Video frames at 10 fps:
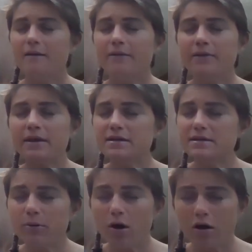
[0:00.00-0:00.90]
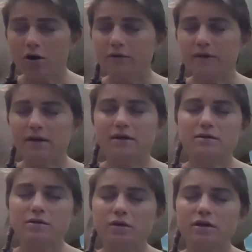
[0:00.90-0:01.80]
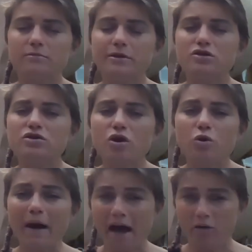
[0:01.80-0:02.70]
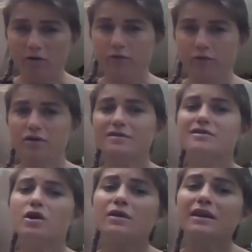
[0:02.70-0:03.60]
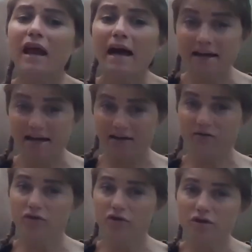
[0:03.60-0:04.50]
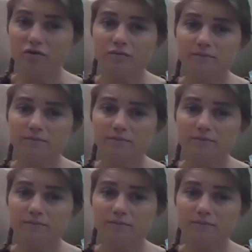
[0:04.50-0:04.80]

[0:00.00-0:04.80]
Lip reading: this part of it is going to be so powerful and so enlightening for you.